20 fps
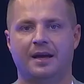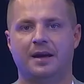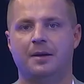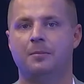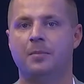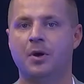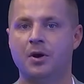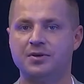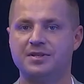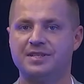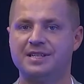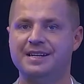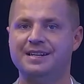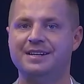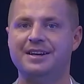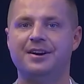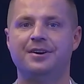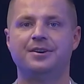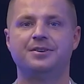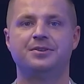Mostly they
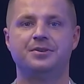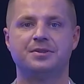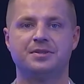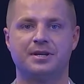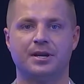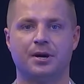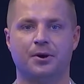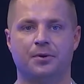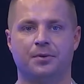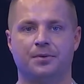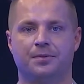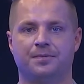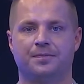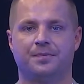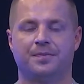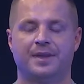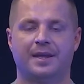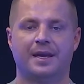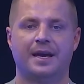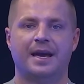are too slow.
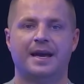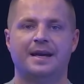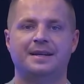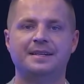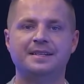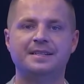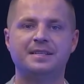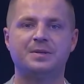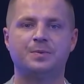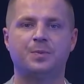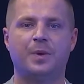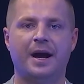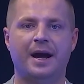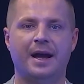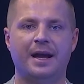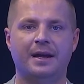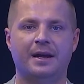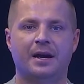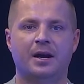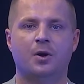This is
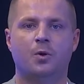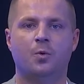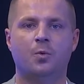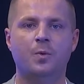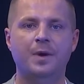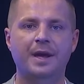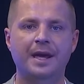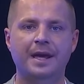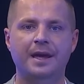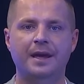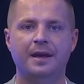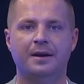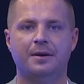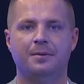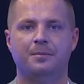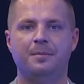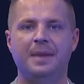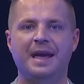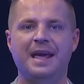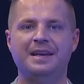why we
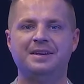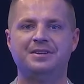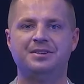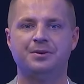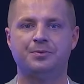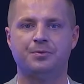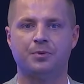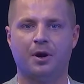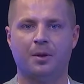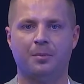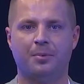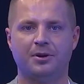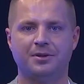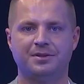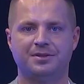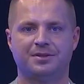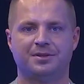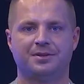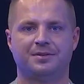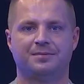made the
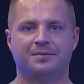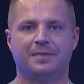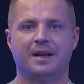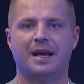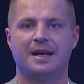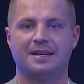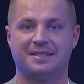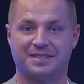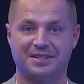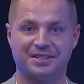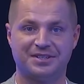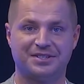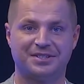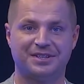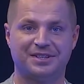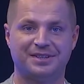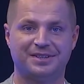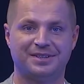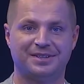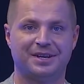robot
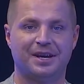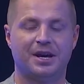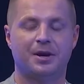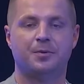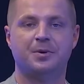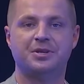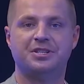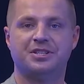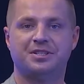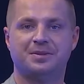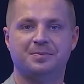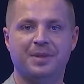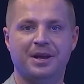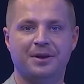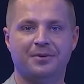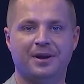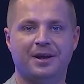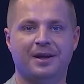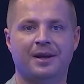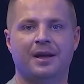assistant, which is
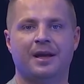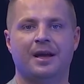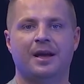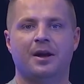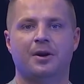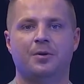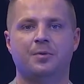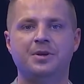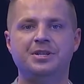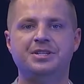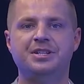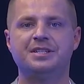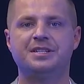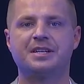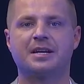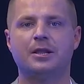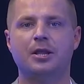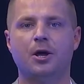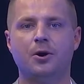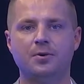Mira, which is
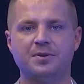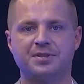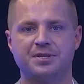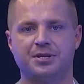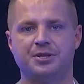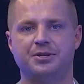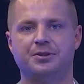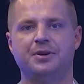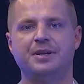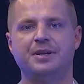closer to